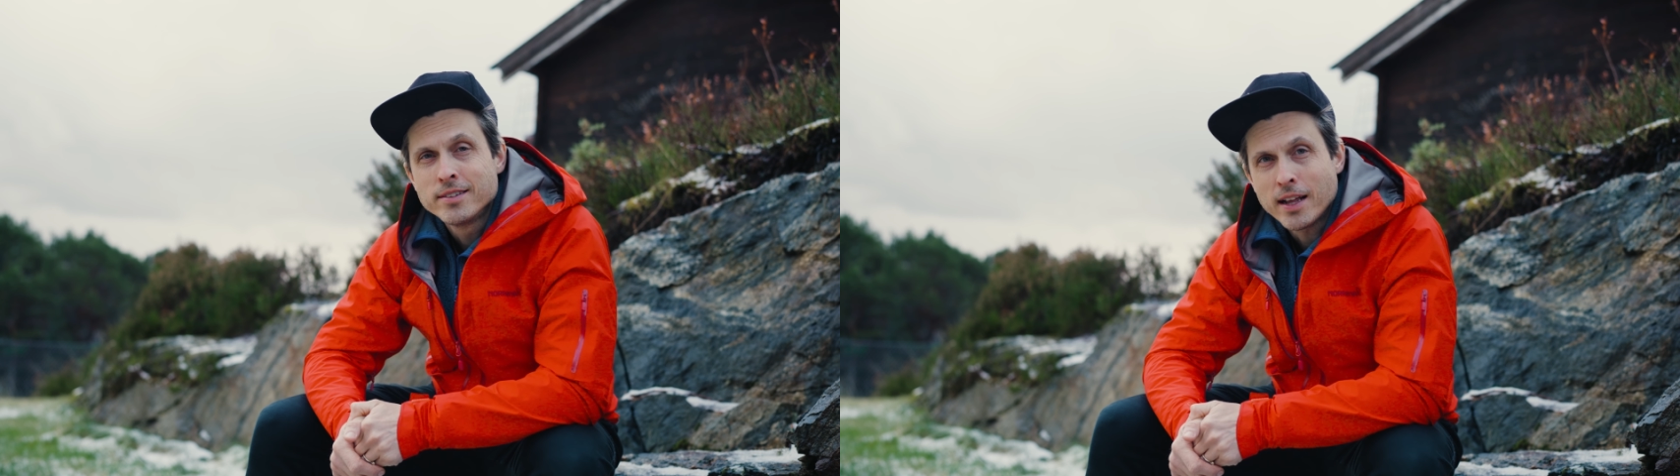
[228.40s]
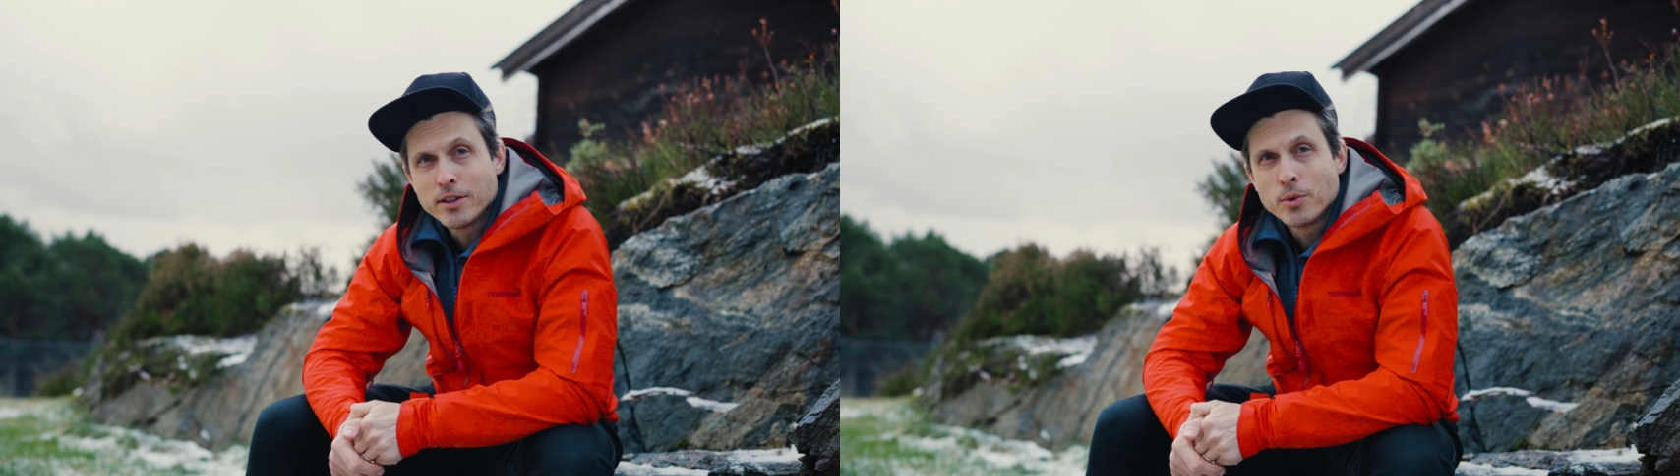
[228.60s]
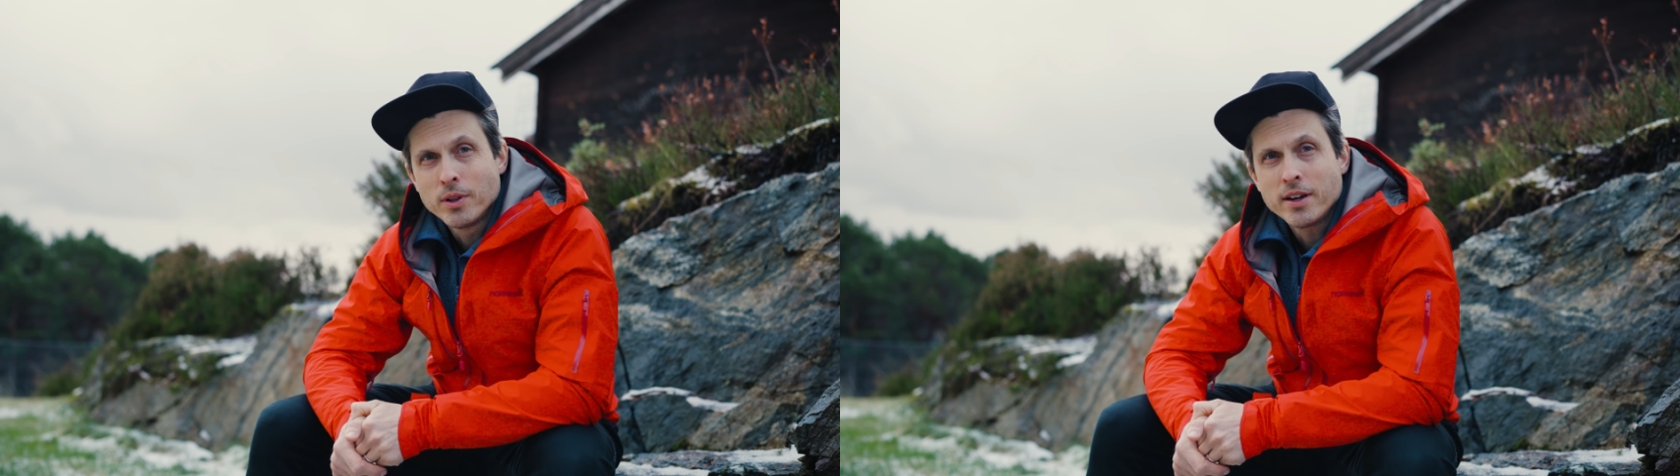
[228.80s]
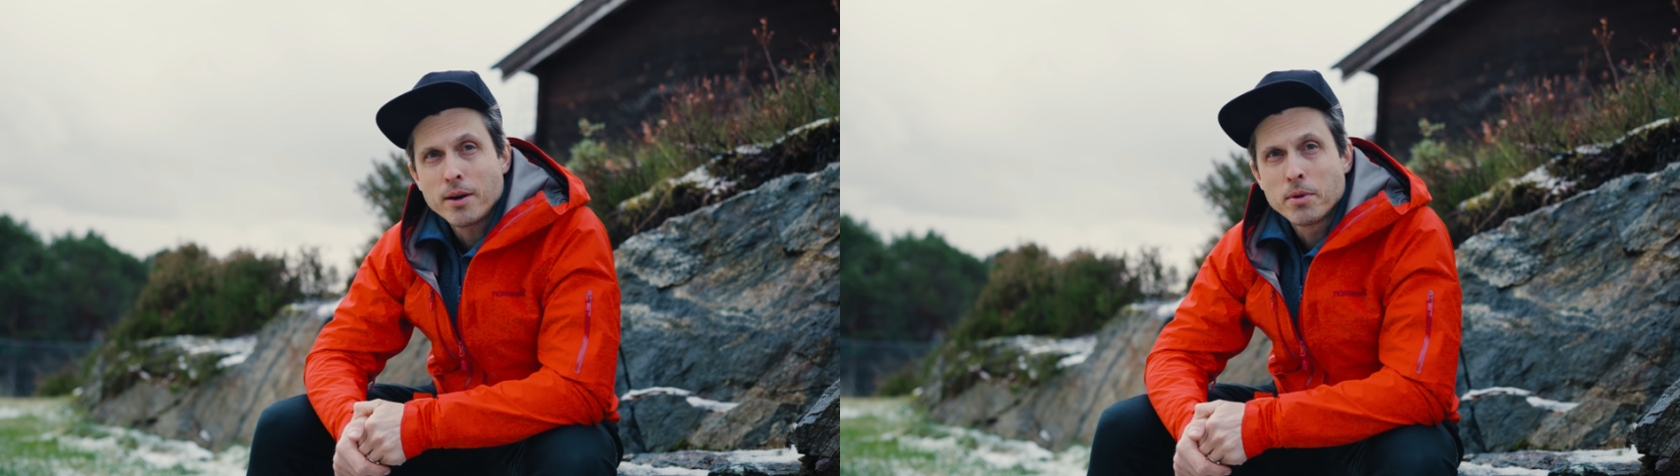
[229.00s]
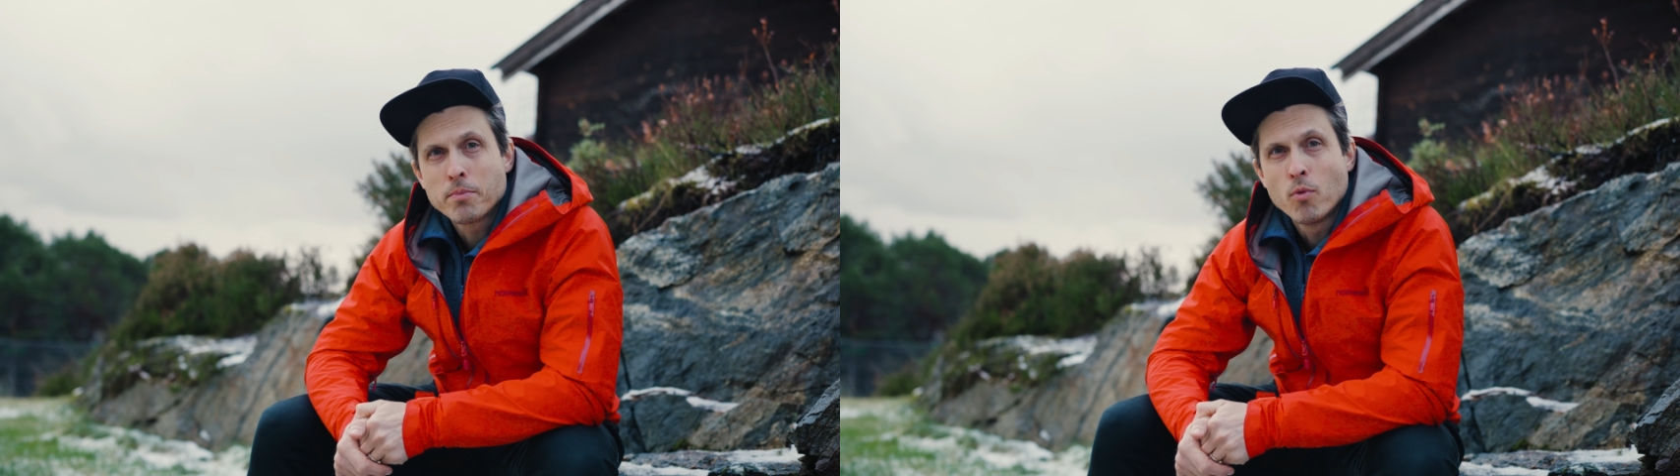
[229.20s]
tell you a little
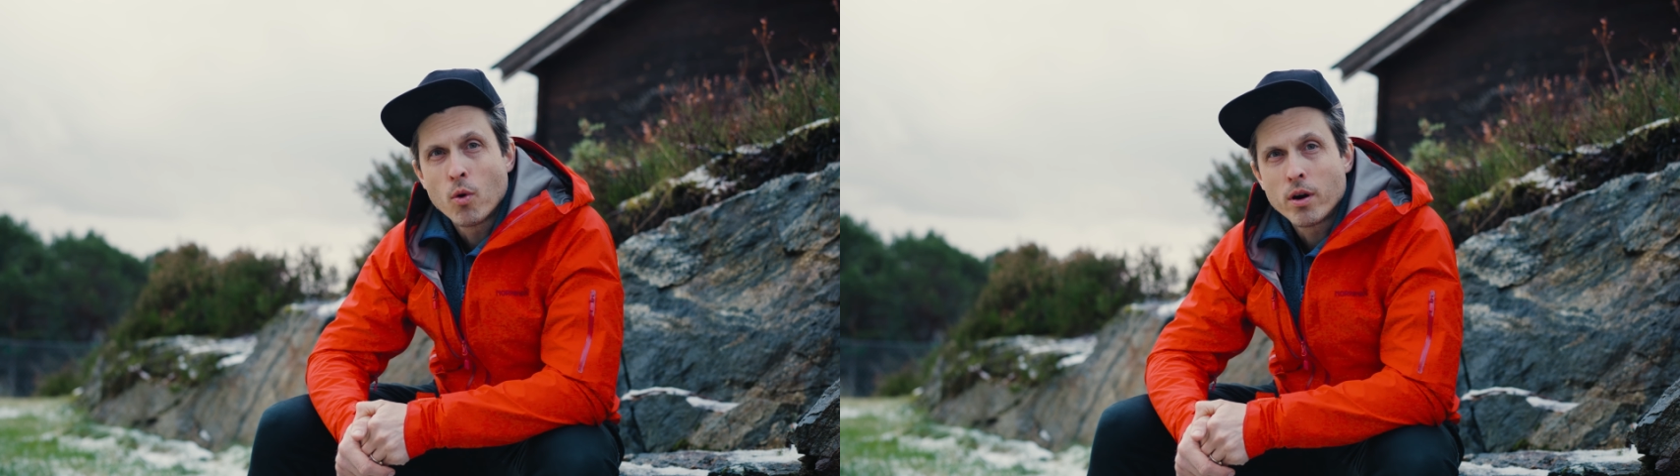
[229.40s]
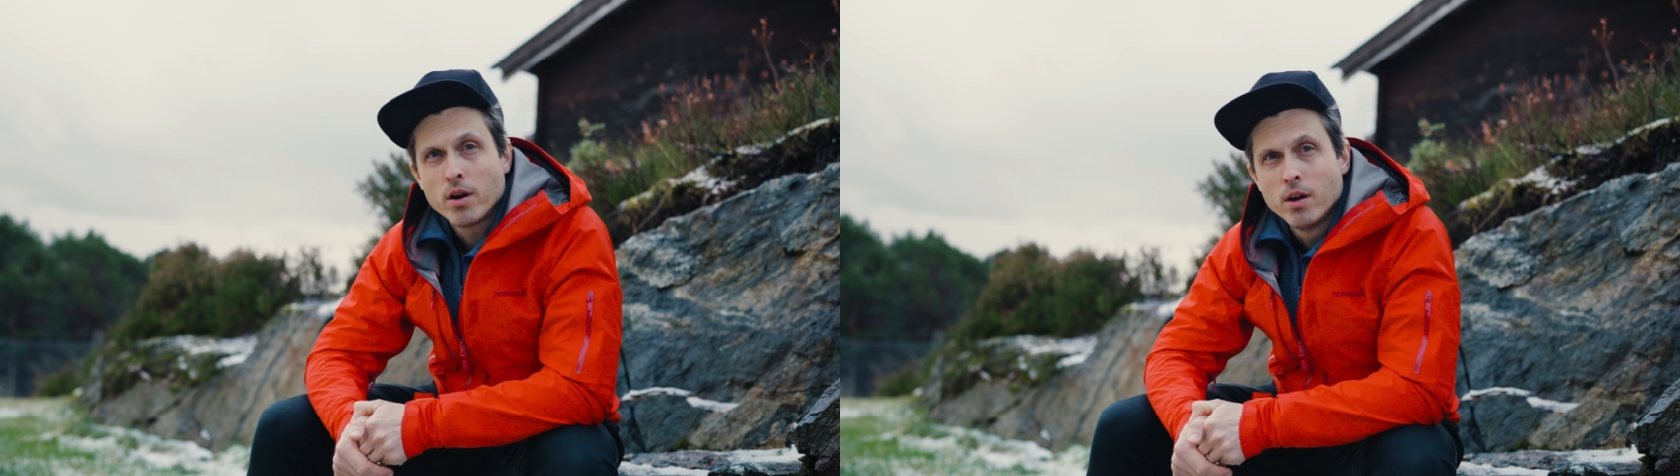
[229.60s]
bit more